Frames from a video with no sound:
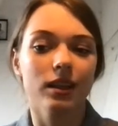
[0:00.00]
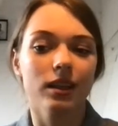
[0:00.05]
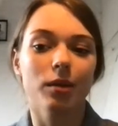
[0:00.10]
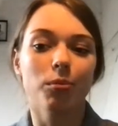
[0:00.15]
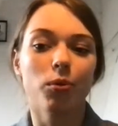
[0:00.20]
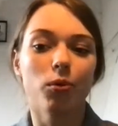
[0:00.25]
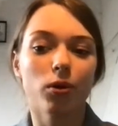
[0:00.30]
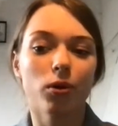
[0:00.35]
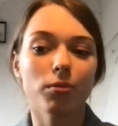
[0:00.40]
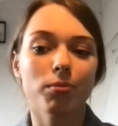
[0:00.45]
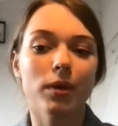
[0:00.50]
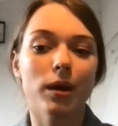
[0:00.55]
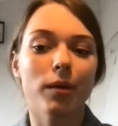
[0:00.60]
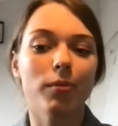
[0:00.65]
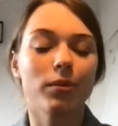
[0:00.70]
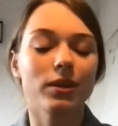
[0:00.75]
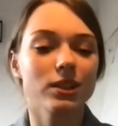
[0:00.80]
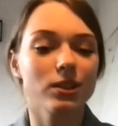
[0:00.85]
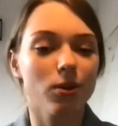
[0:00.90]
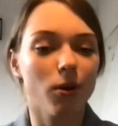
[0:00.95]
the board
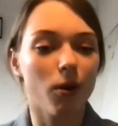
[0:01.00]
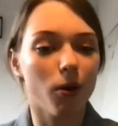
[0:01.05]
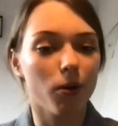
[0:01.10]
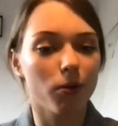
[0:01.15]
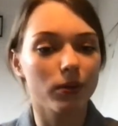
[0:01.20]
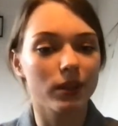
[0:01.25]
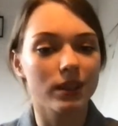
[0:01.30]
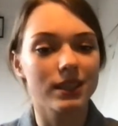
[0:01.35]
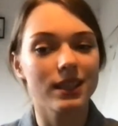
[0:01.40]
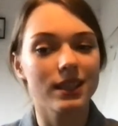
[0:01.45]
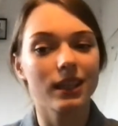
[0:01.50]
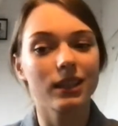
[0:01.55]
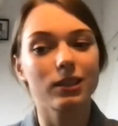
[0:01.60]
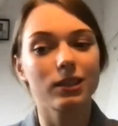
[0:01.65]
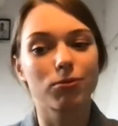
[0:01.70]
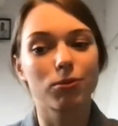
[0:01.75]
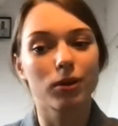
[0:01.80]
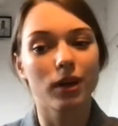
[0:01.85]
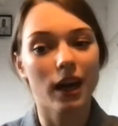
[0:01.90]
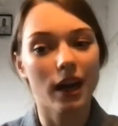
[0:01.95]
members of the
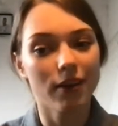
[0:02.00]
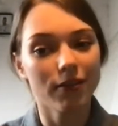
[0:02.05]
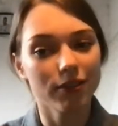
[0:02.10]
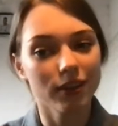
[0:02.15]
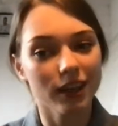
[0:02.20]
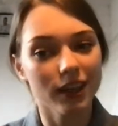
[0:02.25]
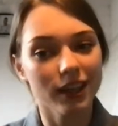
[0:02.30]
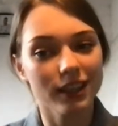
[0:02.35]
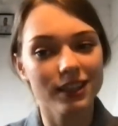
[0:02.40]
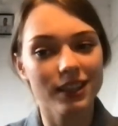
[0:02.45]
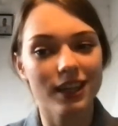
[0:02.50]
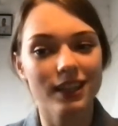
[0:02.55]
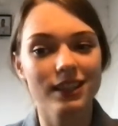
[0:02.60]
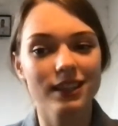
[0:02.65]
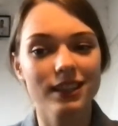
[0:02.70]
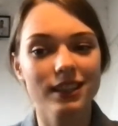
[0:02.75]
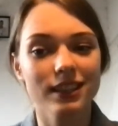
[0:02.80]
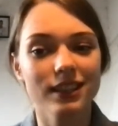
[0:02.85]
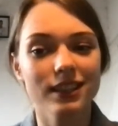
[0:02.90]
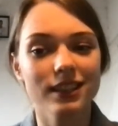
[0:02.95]
Center for African
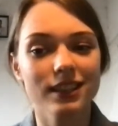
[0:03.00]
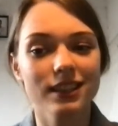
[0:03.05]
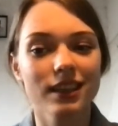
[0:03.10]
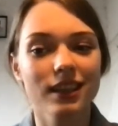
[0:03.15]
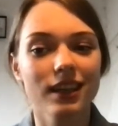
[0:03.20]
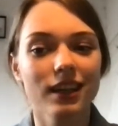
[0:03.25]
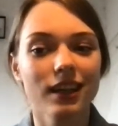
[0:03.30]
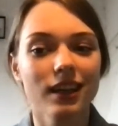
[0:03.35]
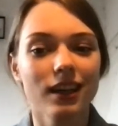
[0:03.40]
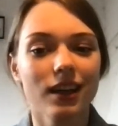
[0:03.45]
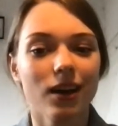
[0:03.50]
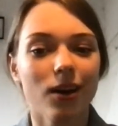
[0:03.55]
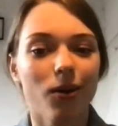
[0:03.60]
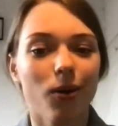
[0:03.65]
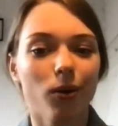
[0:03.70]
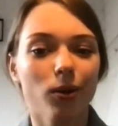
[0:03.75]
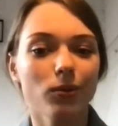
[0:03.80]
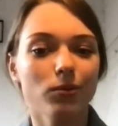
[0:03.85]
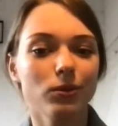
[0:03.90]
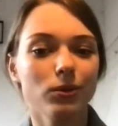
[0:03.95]
Justice.
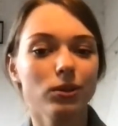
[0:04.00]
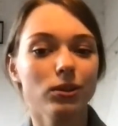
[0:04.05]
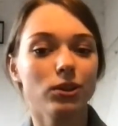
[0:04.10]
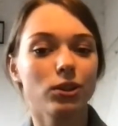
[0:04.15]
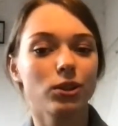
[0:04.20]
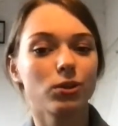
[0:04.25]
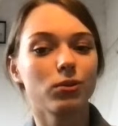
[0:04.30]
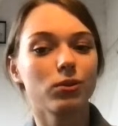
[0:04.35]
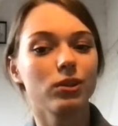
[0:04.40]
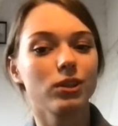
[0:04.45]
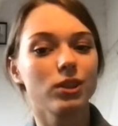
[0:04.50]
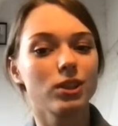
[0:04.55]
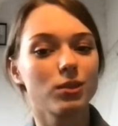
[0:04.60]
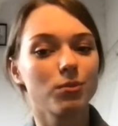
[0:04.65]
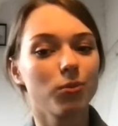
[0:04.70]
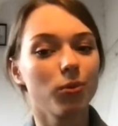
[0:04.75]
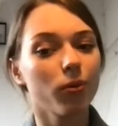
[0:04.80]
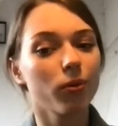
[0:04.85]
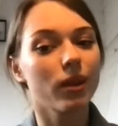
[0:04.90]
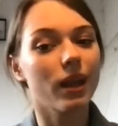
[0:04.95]
All of you ensured the
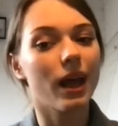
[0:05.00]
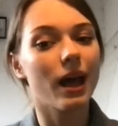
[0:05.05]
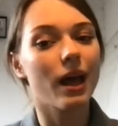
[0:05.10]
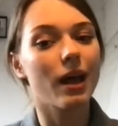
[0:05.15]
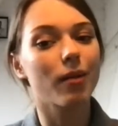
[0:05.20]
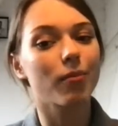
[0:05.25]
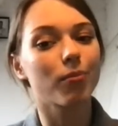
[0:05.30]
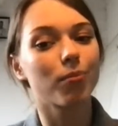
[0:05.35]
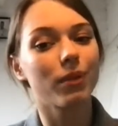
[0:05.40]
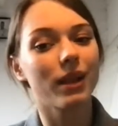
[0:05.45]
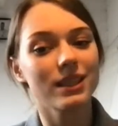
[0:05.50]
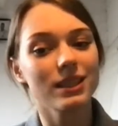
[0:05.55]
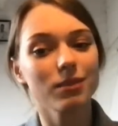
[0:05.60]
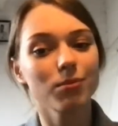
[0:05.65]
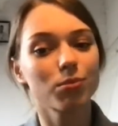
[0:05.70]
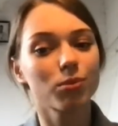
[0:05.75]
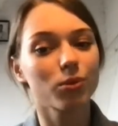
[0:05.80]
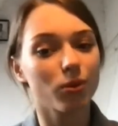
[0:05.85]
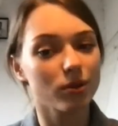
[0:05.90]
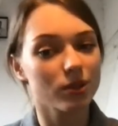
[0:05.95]
smooth and
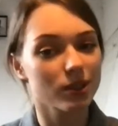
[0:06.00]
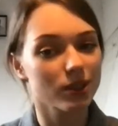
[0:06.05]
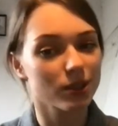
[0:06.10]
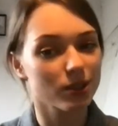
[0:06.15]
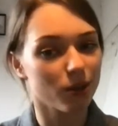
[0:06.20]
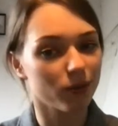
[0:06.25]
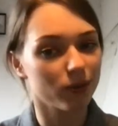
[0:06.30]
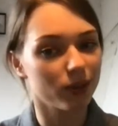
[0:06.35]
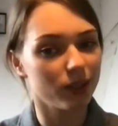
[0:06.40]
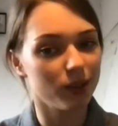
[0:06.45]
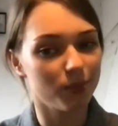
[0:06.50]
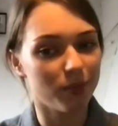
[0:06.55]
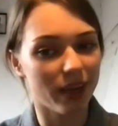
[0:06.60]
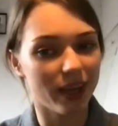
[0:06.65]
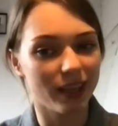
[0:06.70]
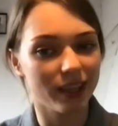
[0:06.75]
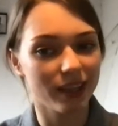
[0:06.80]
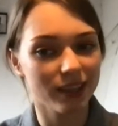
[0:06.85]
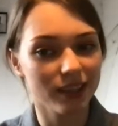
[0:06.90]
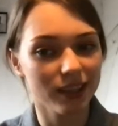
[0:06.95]
pleasant process of the
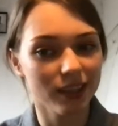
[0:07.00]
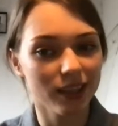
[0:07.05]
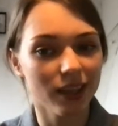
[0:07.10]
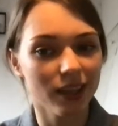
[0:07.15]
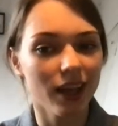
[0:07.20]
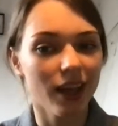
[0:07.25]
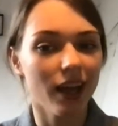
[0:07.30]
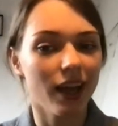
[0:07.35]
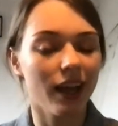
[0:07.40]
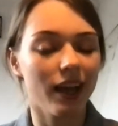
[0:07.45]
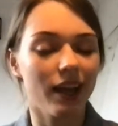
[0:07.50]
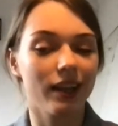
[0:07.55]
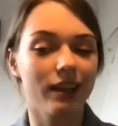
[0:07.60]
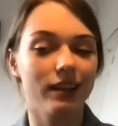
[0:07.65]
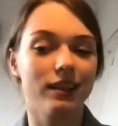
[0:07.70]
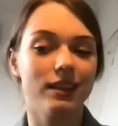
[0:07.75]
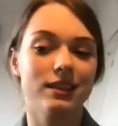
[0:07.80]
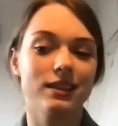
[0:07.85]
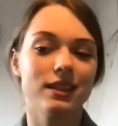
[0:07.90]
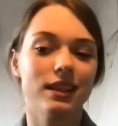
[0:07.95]
debate,
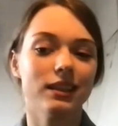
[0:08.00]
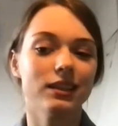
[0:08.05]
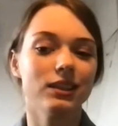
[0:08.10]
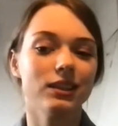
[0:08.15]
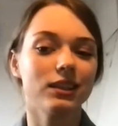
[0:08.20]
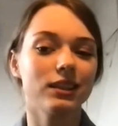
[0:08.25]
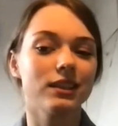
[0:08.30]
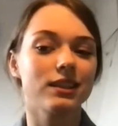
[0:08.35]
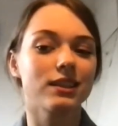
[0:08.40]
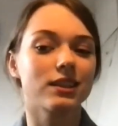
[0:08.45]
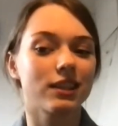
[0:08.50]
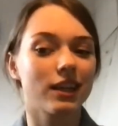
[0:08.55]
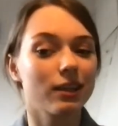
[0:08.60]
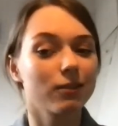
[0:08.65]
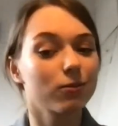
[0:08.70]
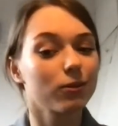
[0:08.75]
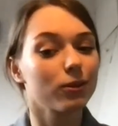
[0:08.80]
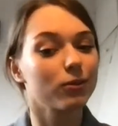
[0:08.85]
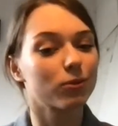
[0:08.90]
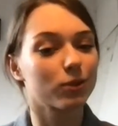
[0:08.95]
and the center is
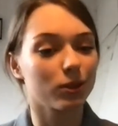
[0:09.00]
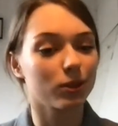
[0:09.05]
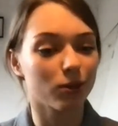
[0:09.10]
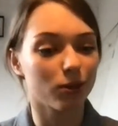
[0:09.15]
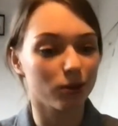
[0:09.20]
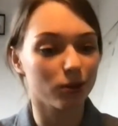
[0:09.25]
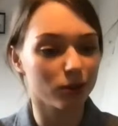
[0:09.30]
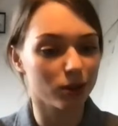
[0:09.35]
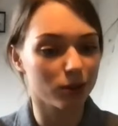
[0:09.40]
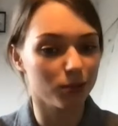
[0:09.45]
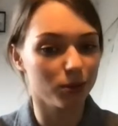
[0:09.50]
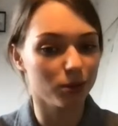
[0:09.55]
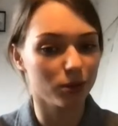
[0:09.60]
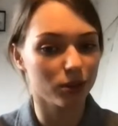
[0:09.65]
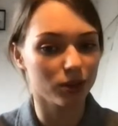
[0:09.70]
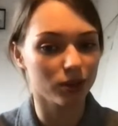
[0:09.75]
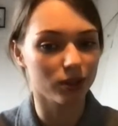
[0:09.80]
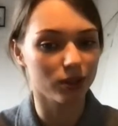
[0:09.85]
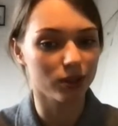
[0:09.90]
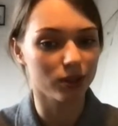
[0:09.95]
grateful for your
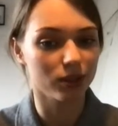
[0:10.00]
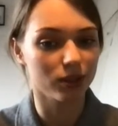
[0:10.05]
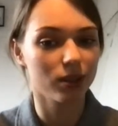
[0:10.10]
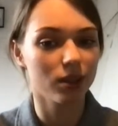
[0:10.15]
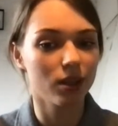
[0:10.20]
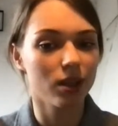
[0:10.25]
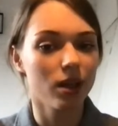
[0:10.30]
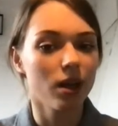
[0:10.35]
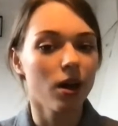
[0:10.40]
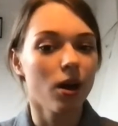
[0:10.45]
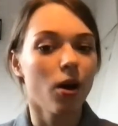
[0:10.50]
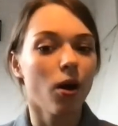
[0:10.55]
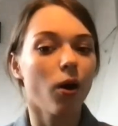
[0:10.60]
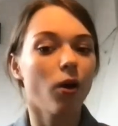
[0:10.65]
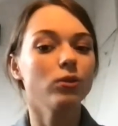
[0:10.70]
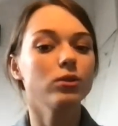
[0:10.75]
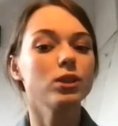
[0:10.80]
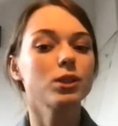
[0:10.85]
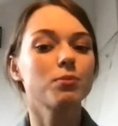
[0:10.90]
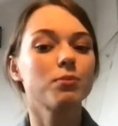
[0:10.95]
contribution.
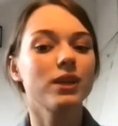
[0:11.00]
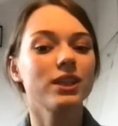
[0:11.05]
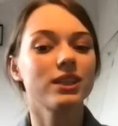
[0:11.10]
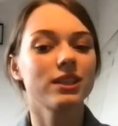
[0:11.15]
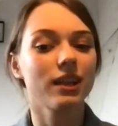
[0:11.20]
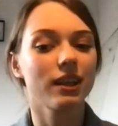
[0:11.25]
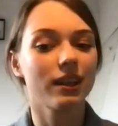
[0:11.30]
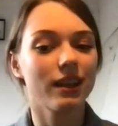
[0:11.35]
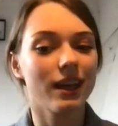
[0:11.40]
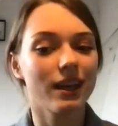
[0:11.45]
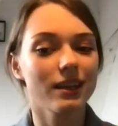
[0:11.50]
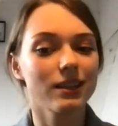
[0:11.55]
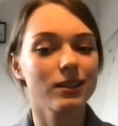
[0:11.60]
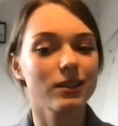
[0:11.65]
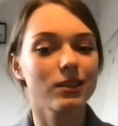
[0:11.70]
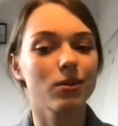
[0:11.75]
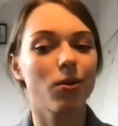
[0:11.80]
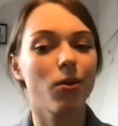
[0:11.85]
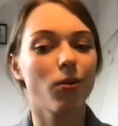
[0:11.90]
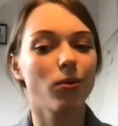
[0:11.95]
Also, special
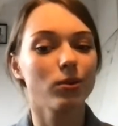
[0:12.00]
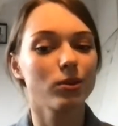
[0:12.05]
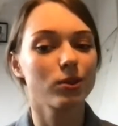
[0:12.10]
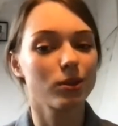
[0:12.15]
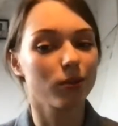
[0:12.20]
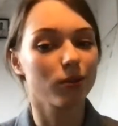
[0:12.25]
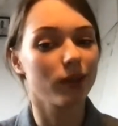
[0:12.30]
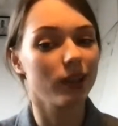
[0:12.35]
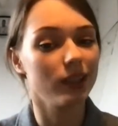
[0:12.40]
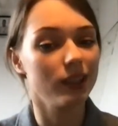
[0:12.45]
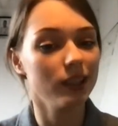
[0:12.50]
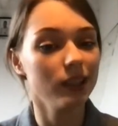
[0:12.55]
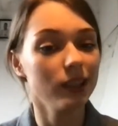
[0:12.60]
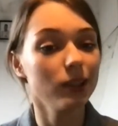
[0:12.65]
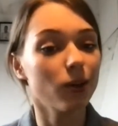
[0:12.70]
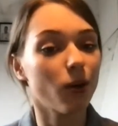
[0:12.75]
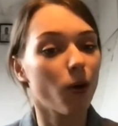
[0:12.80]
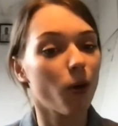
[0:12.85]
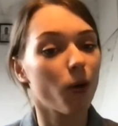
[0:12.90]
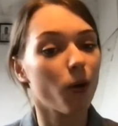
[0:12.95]
thanks goes to the
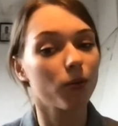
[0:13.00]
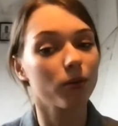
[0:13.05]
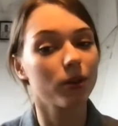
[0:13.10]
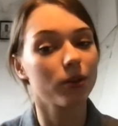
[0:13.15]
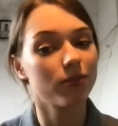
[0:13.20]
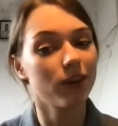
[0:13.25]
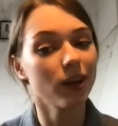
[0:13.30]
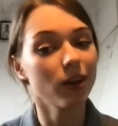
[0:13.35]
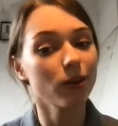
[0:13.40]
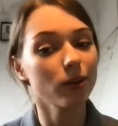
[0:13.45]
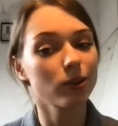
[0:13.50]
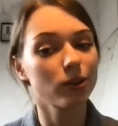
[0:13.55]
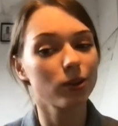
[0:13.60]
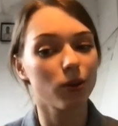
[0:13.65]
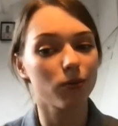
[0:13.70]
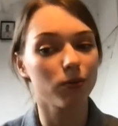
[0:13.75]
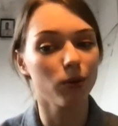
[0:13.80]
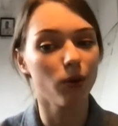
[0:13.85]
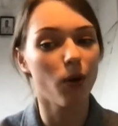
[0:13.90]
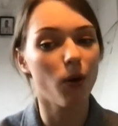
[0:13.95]
Dean of the Faculty of